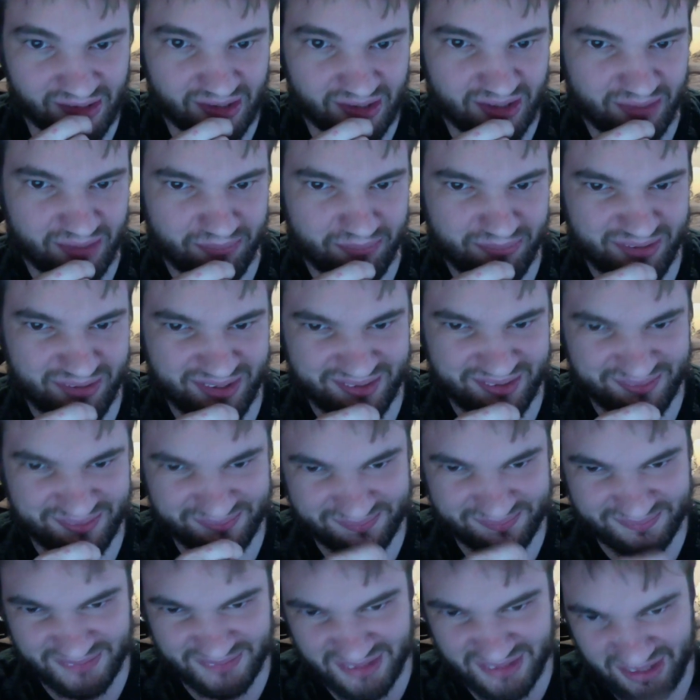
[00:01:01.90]
But
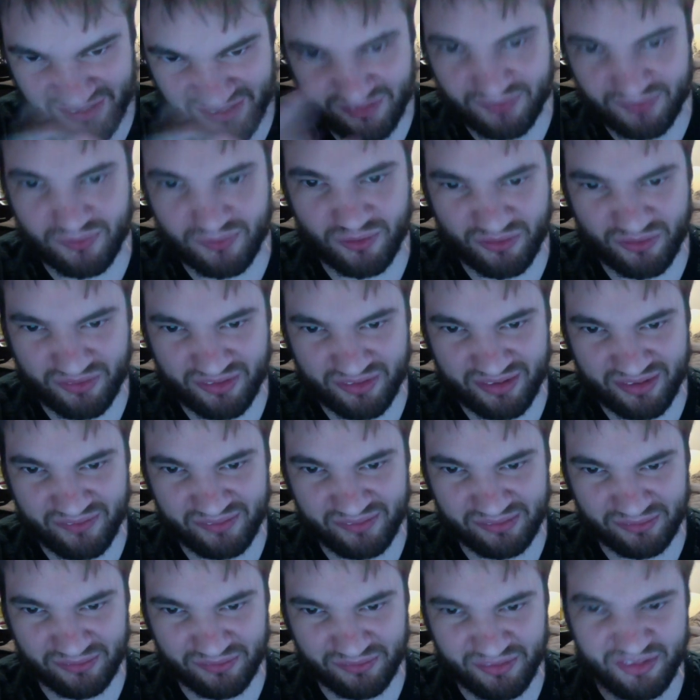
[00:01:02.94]
even more than that, we
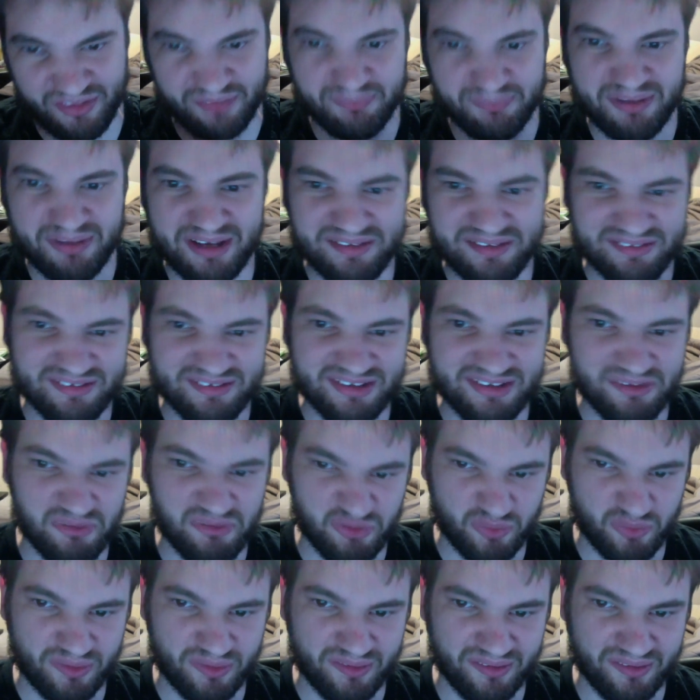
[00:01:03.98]
learned that the pendant he
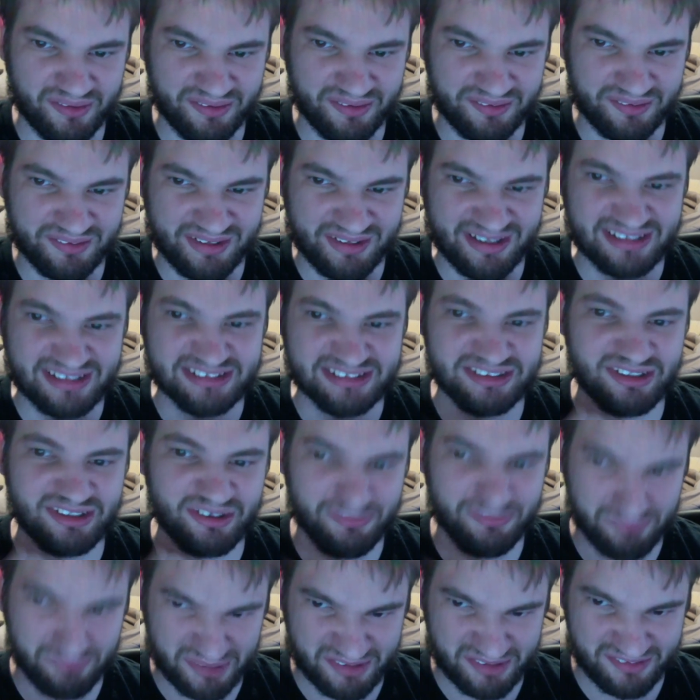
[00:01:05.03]
was wearing has
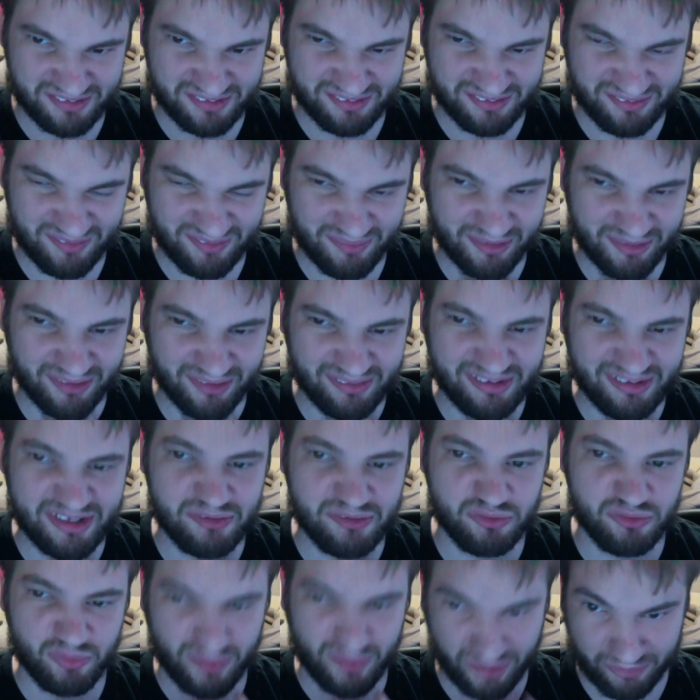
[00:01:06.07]
gone miss. Apparently he
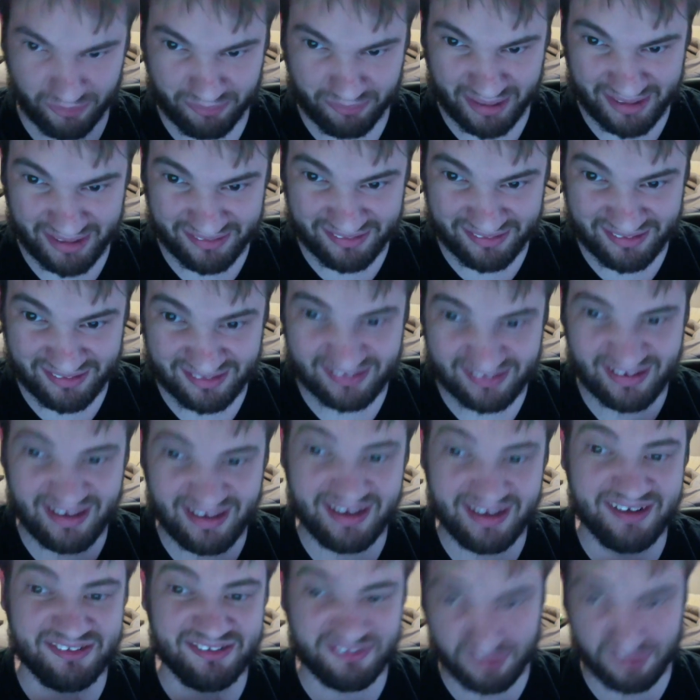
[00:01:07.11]
was wearing a pendant,
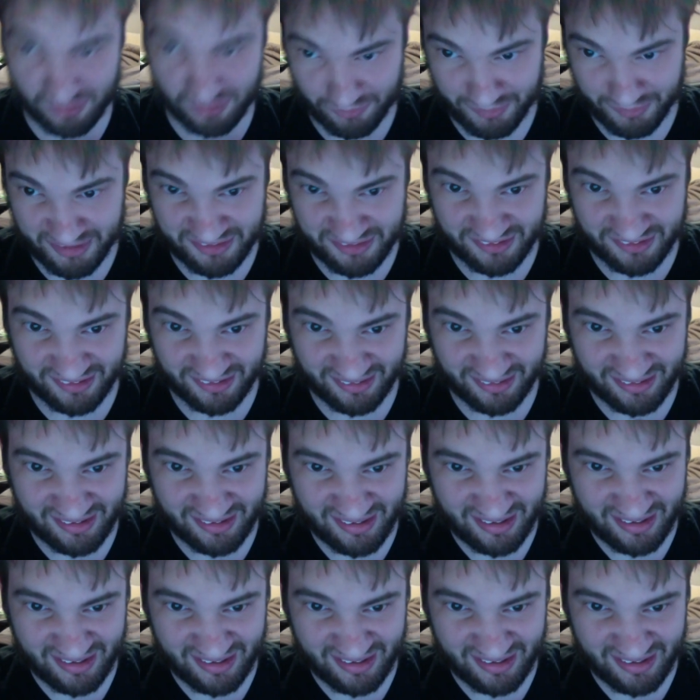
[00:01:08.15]
and it's gone missing.